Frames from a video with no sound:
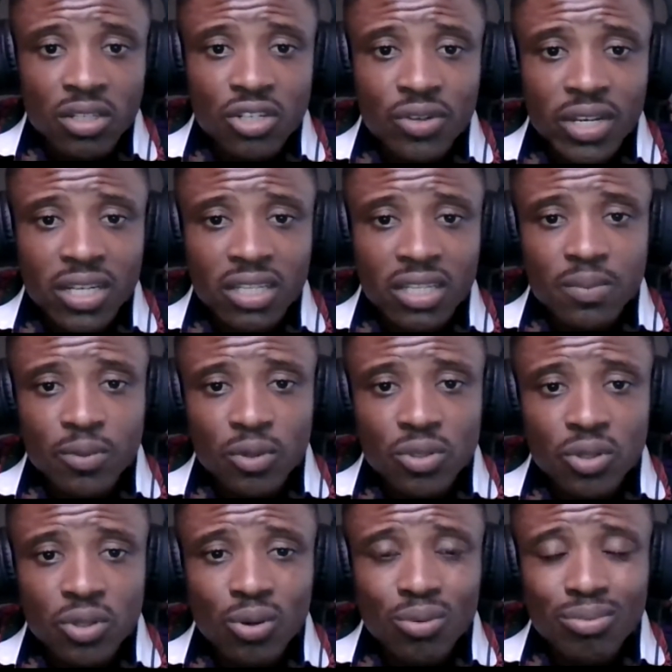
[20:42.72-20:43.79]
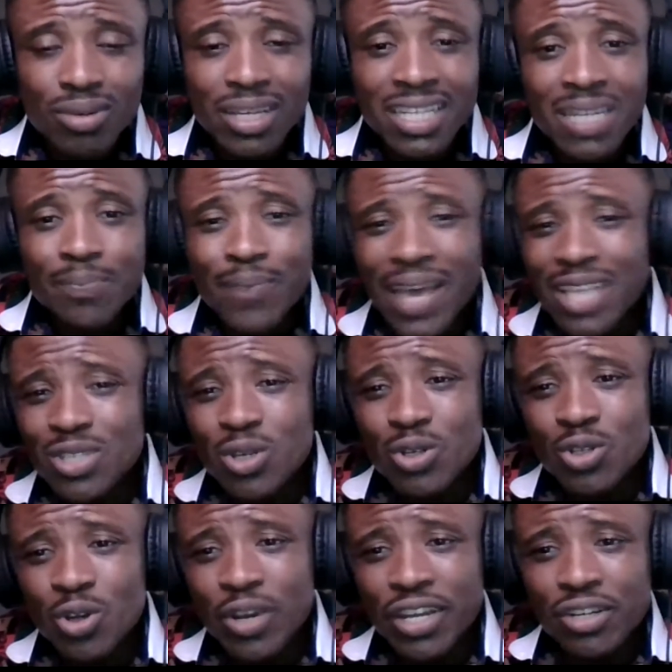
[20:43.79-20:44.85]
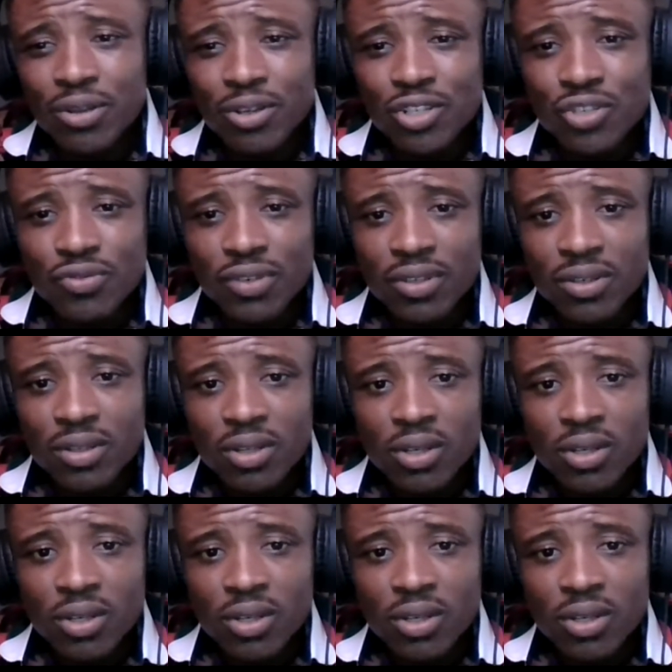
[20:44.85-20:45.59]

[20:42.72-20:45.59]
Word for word: Trainings, books. Oh, it depends on your industry.